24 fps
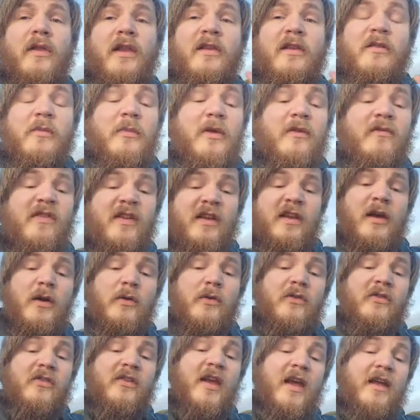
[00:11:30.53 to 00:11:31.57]
There's going to be a video on
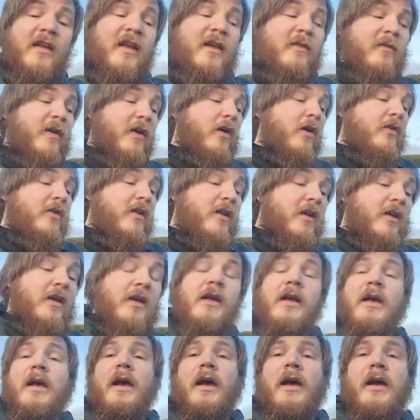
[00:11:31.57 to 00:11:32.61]
Saturday regarding
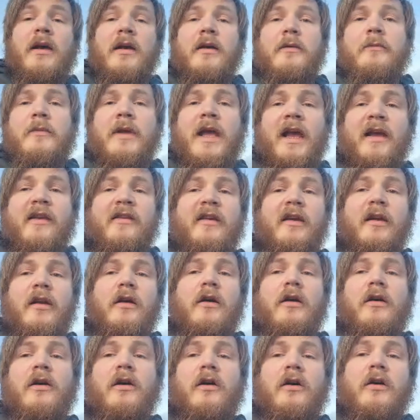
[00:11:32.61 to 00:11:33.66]
um,
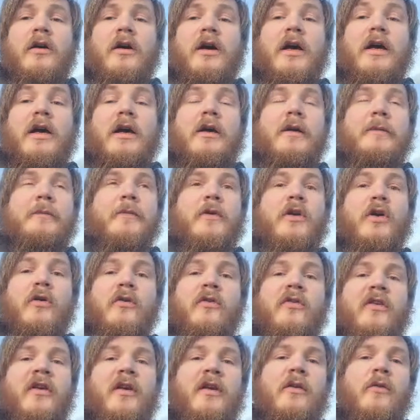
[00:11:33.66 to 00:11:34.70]
XLR um,
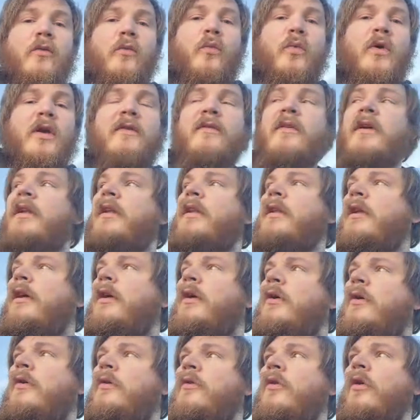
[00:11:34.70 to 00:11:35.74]
content with a
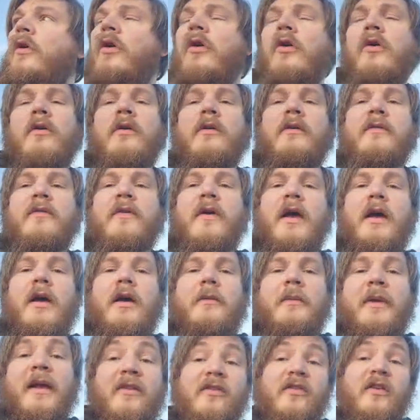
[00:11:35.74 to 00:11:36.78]
load of
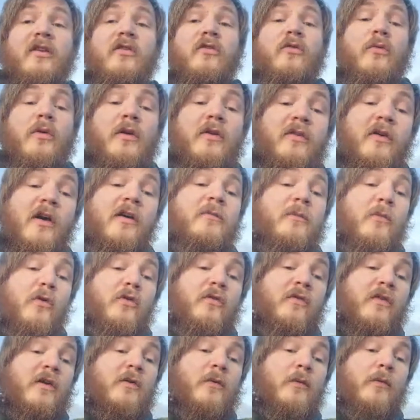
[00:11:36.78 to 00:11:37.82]
um, accessories that I've
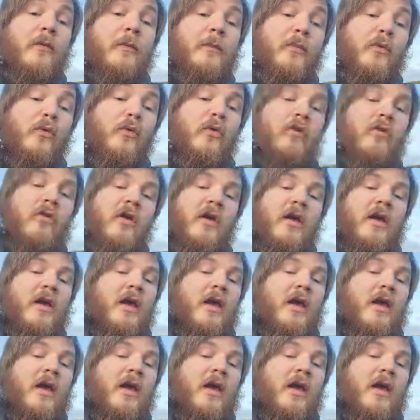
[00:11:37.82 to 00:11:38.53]
modified with the board.